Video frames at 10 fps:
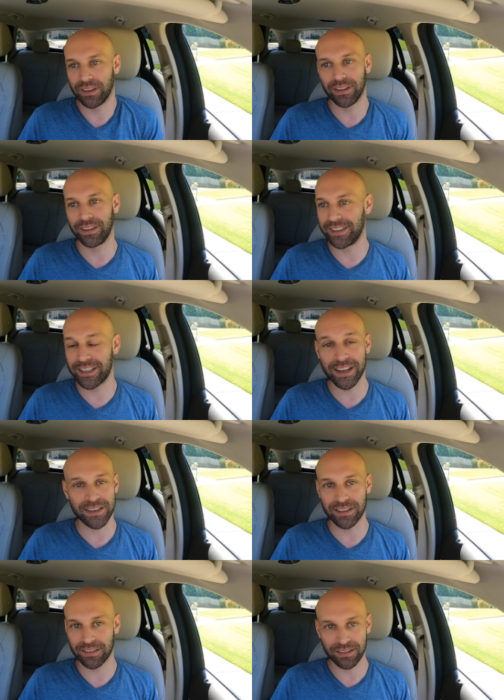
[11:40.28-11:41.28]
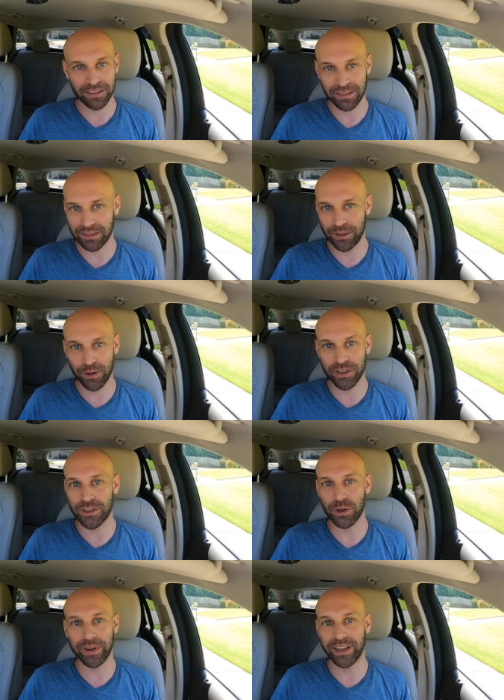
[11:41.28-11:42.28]
it doesn't. You
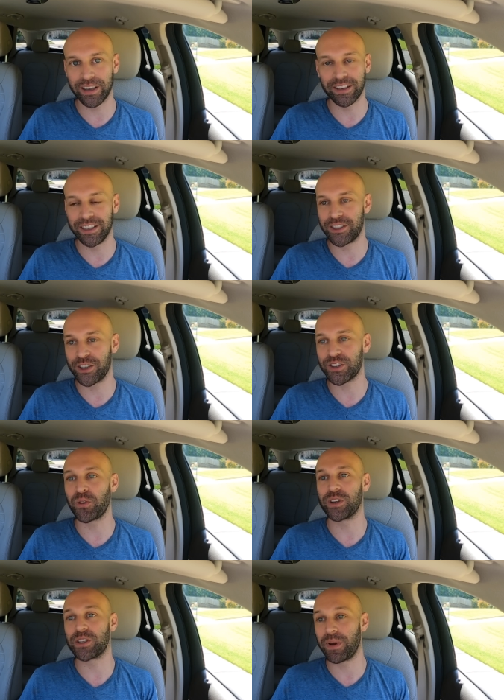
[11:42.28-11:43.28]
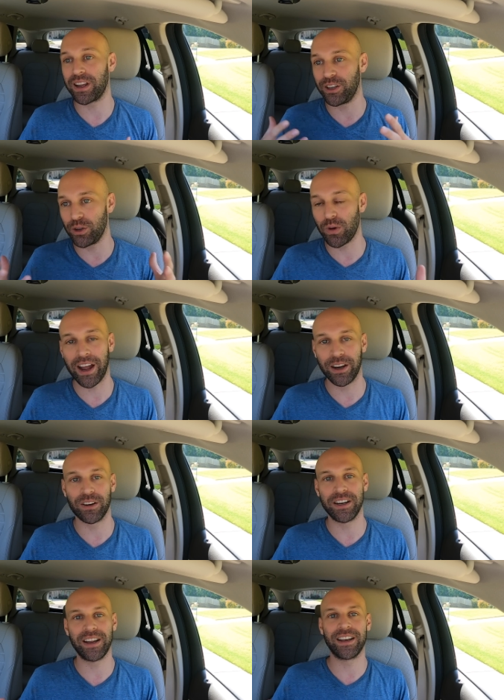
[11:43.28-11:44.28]
consuming it is just going to make you
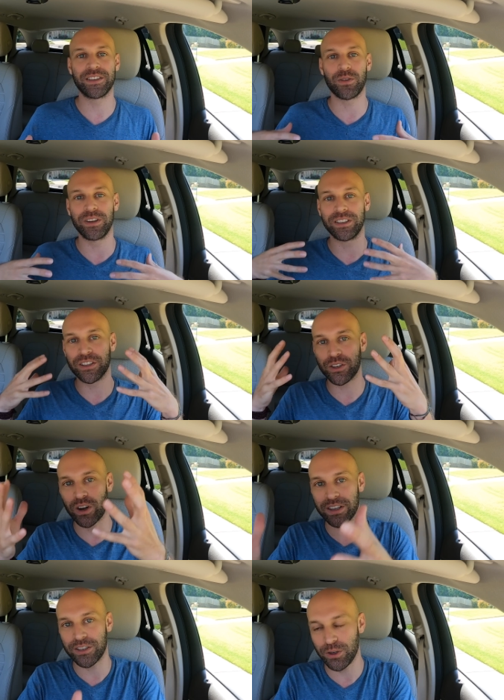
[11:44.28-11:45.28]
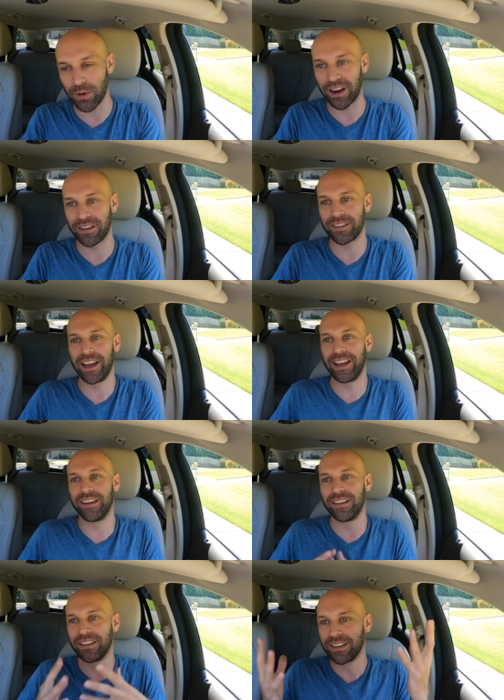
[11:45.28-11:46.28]
angry, and it's going to stress you out,
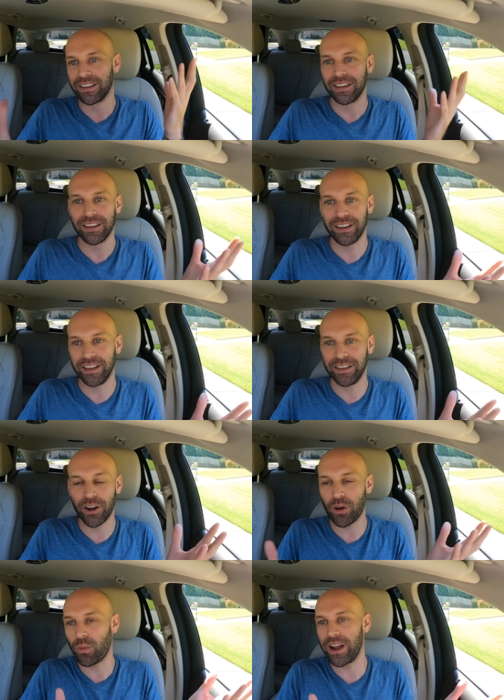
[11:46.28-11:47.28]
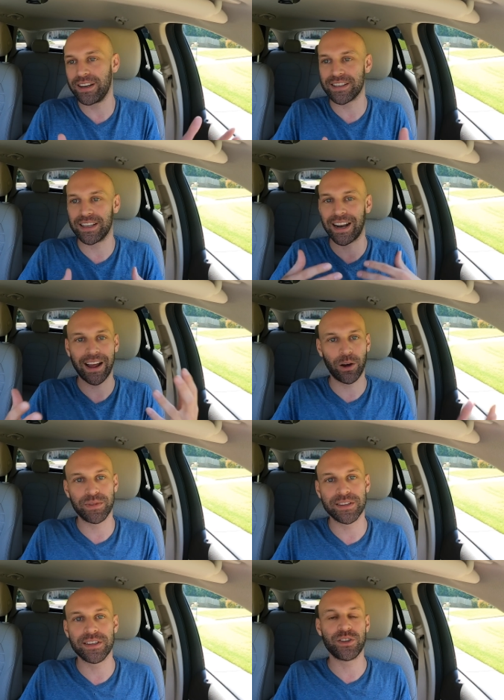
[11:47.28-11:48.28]
and in no way does it
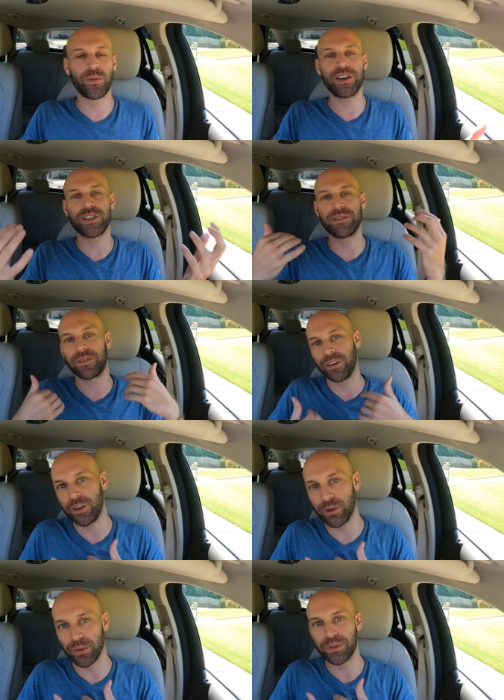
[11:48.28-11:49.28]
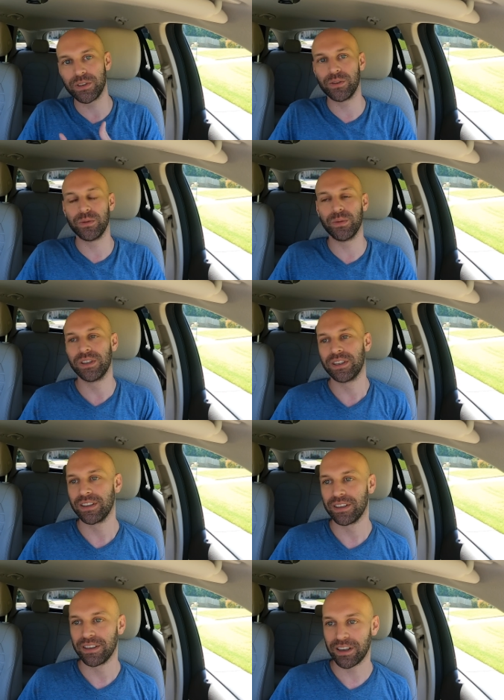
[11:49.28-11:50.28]
help the situation for you to
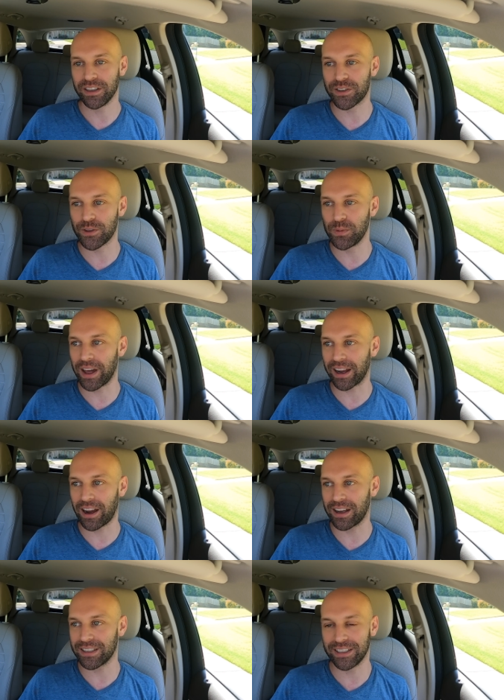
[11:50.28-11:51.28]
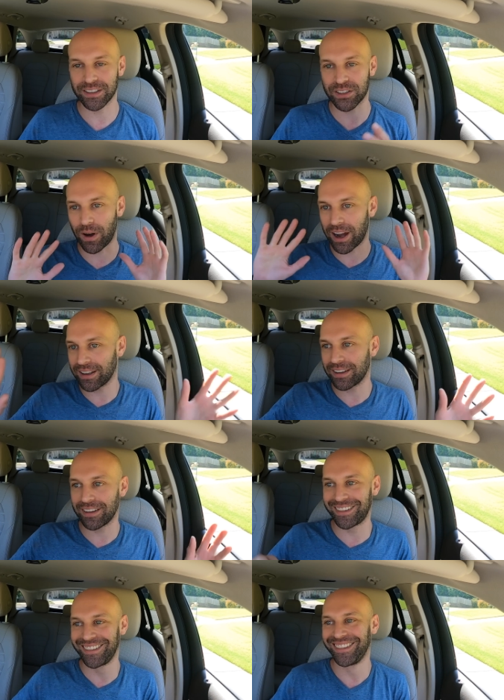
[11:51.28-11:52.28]
consume that content. So I
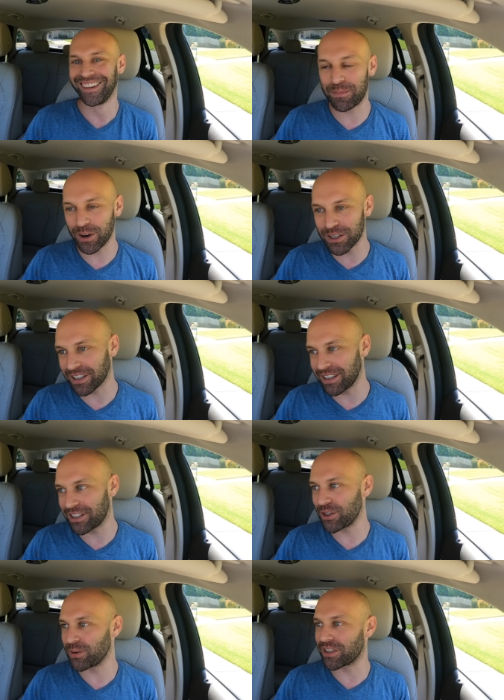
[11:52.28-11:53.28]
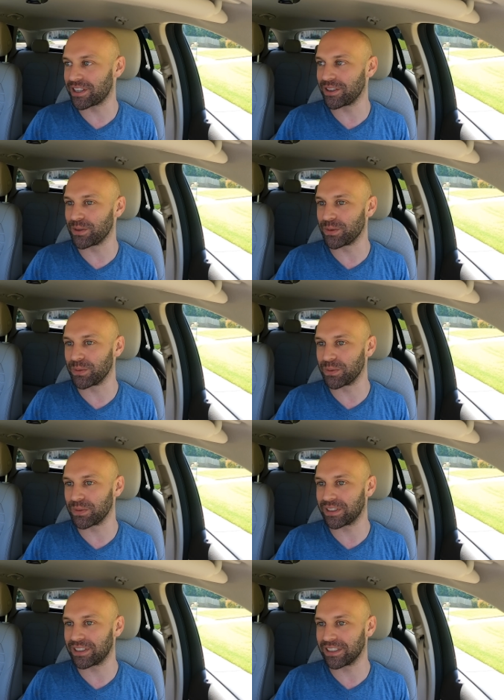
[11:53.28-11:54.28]
personally choose to
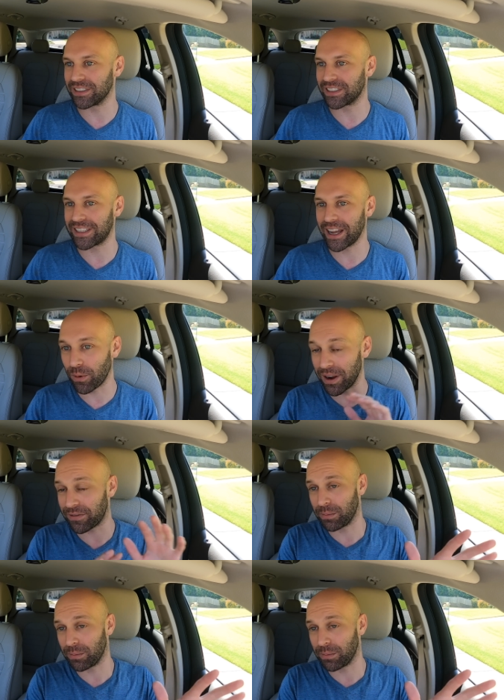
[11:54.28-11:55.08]
stay away